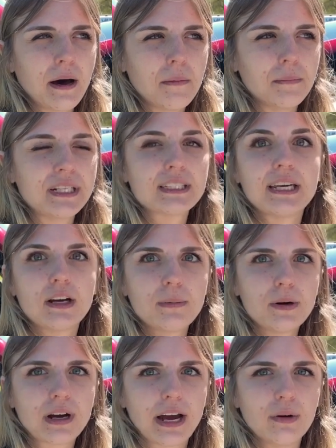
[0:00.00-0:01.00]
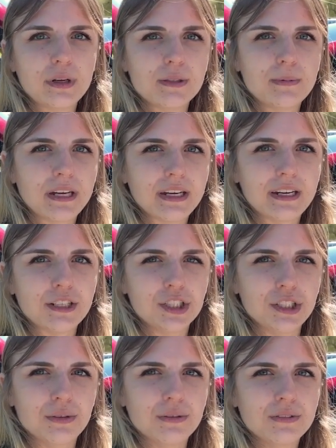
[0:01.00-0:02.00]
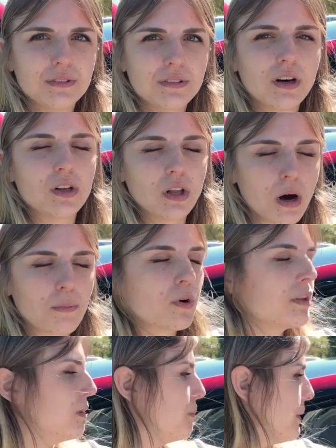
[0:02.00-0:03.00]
because I hear about coyotes being an issue a lot more than